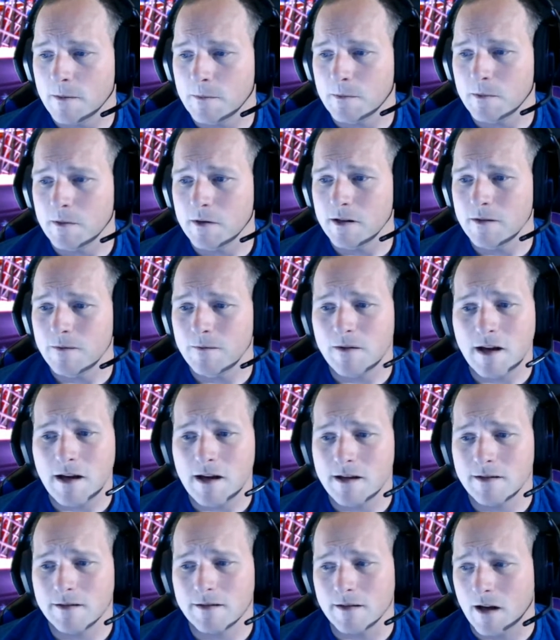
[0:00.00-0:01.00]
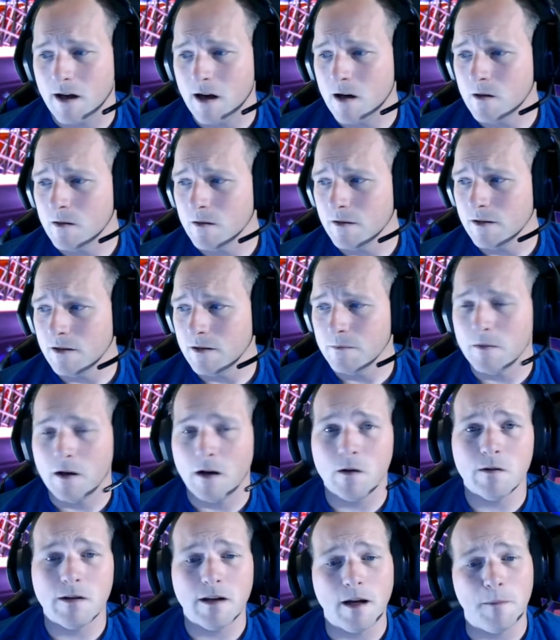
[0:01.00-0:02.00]
believe that is all of them.
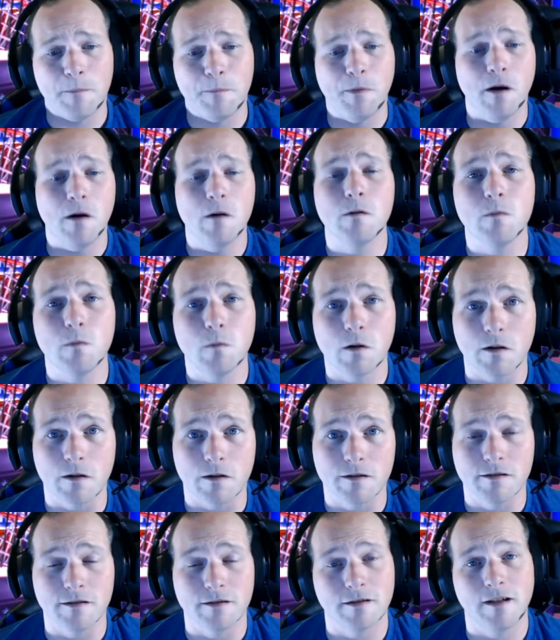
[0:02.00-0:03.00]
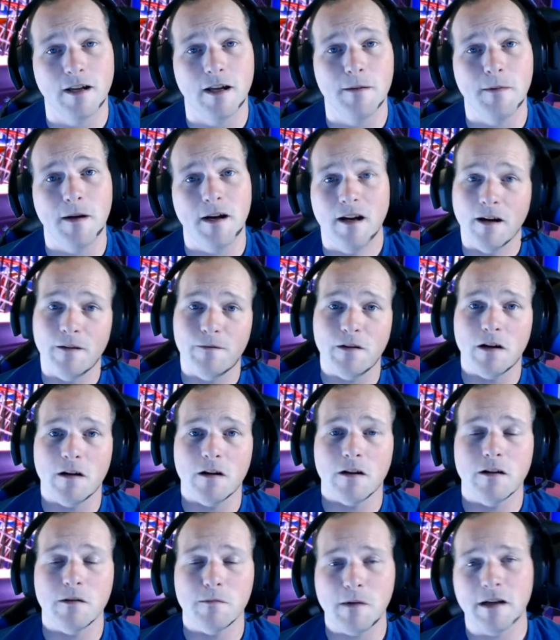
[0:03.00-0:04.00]
Oh yeah, Boneworks has came out. Have y'all
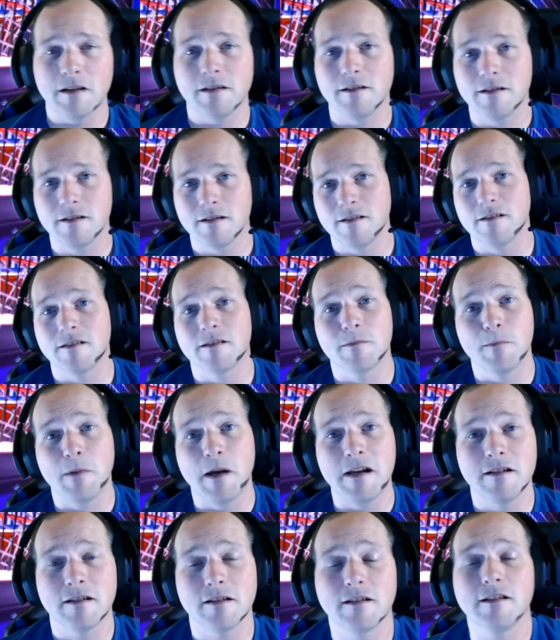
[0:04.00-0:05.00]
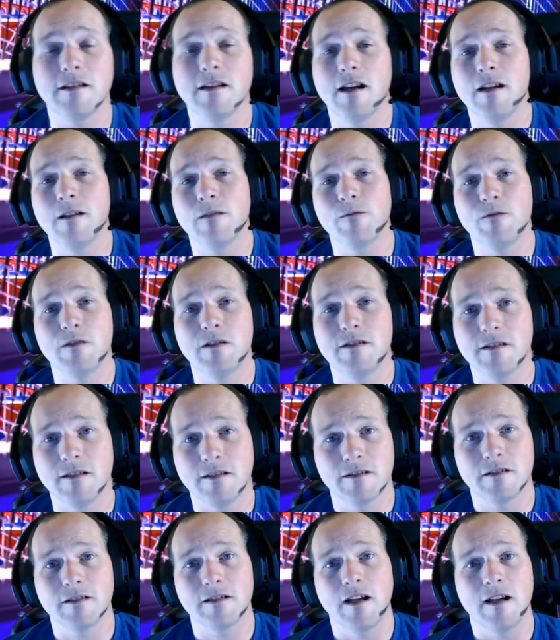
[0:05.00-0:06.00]
heard about this? It's basically a
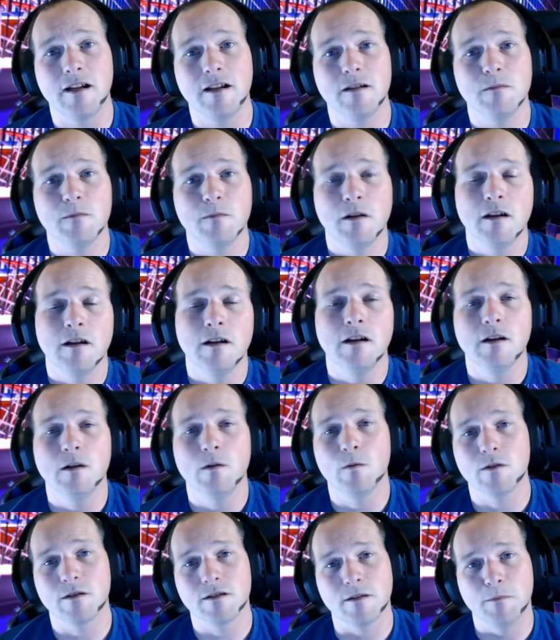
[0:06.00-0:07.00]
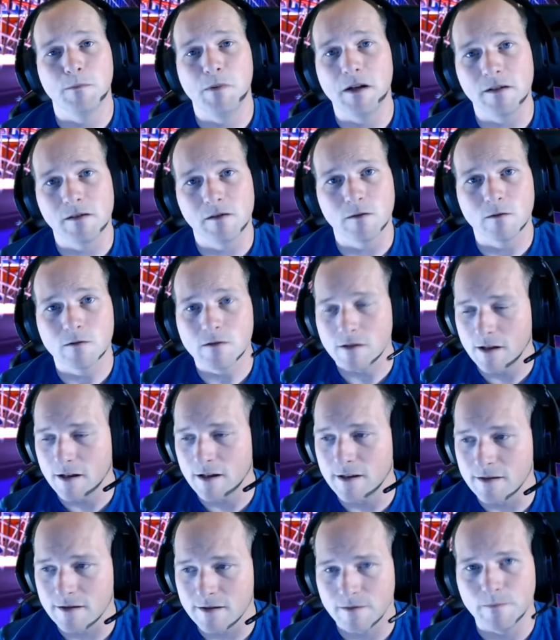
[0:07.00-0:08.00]
physics game with some puzzles
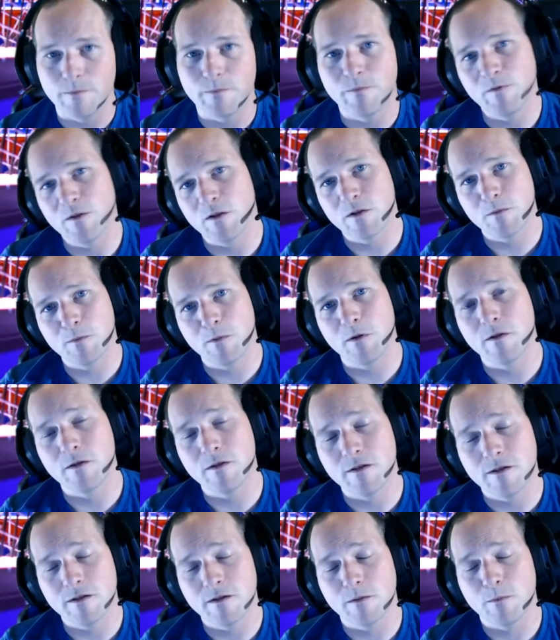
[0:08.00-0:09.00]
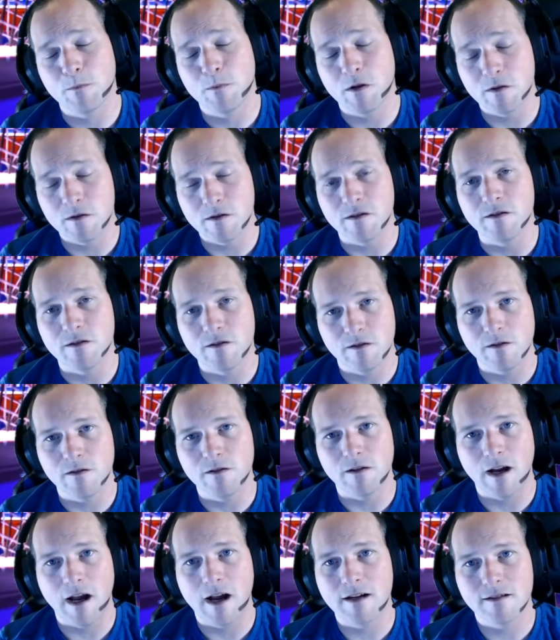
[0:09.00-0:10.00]
and some first person
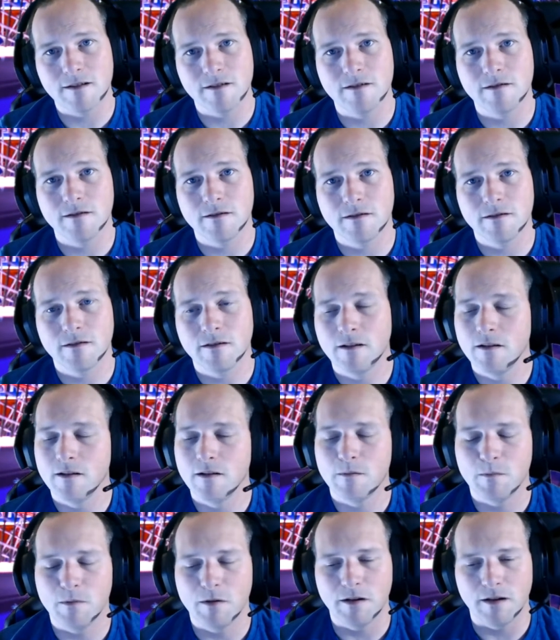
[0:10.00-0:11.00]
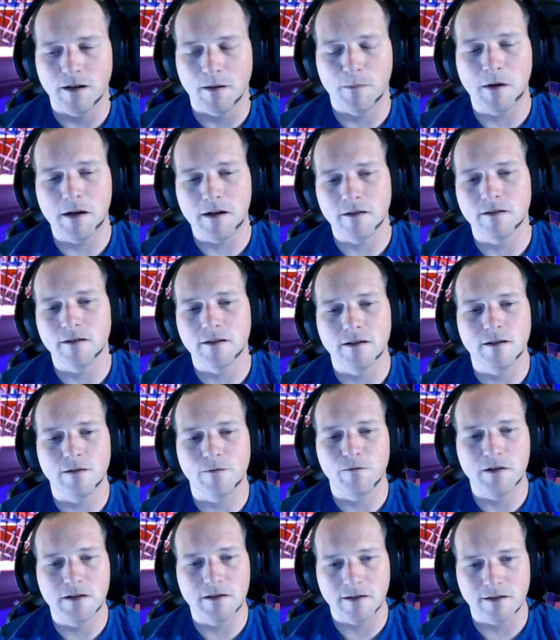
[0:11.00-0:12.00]
shooter actions. But apparently the
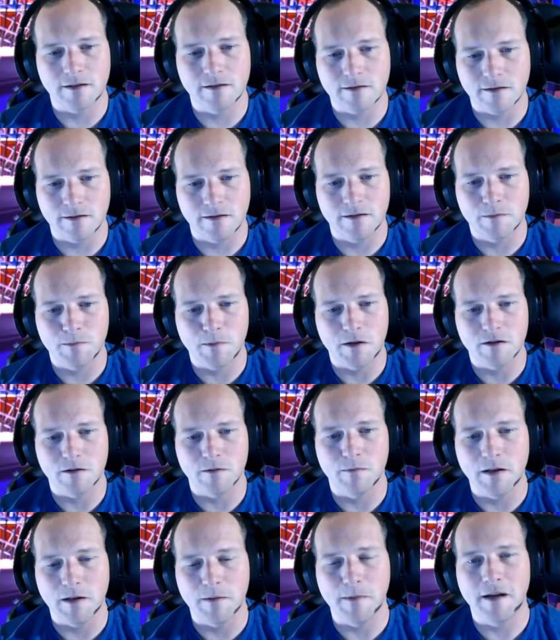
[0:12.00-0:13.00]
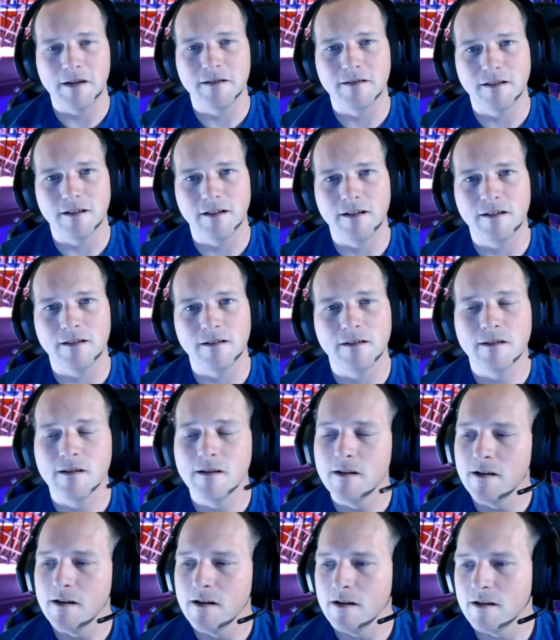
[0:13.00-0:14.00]
physics is supposed to be amazing in it.
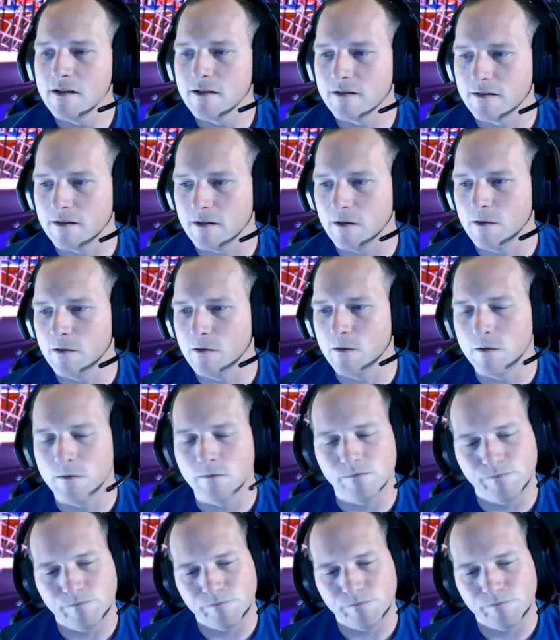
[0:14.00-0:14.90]
So